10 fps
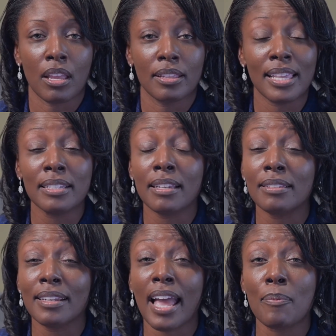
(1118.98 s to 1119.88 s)
That
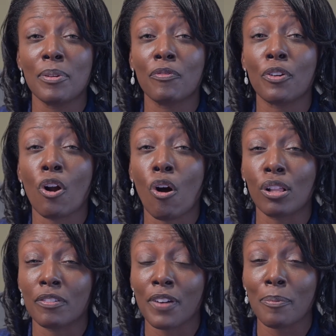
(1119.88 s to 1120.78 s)
doesn't happen for all
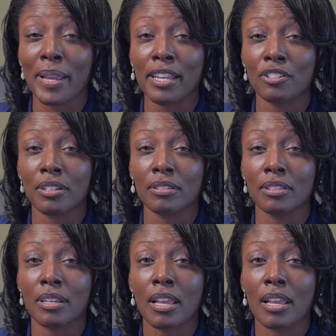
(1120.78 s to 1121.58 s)
of our patients,